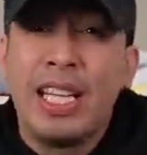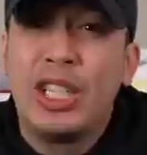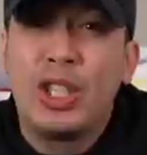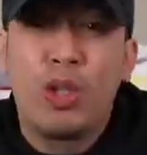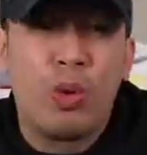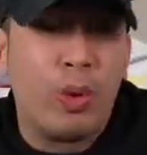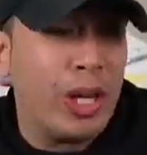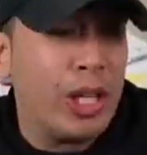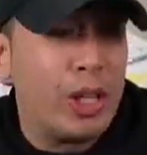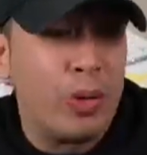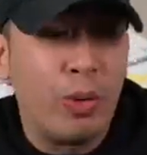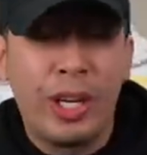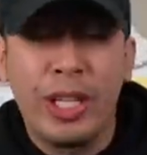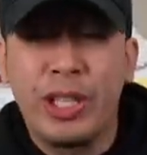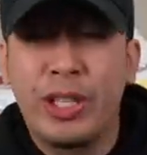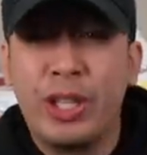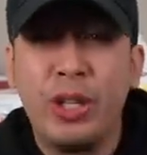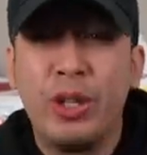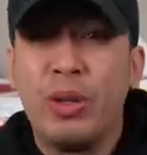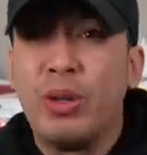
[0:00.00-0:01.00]
twenty
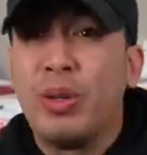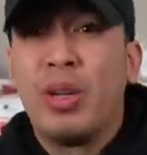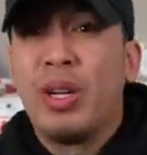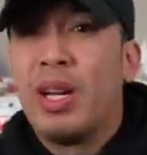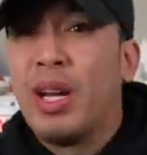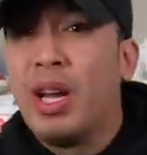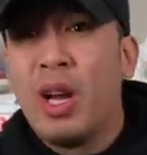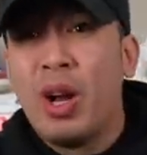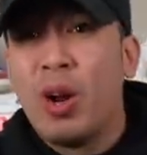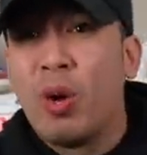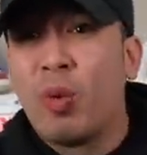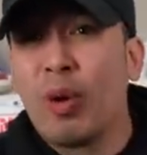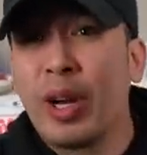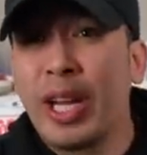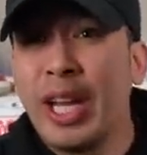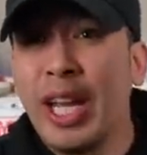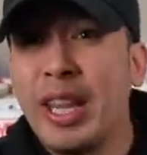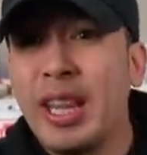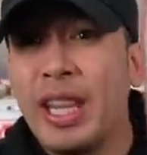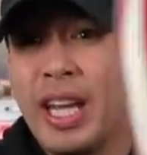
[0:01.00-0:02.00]
twenty-two, we're
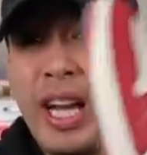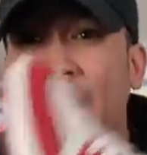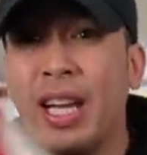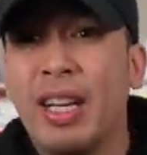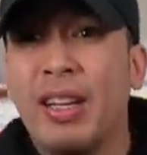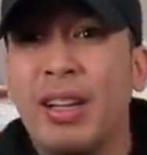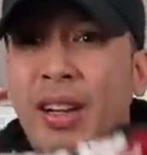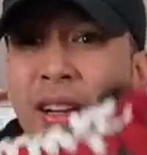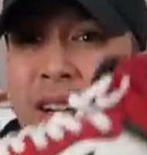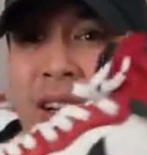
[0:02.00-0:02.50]
getting the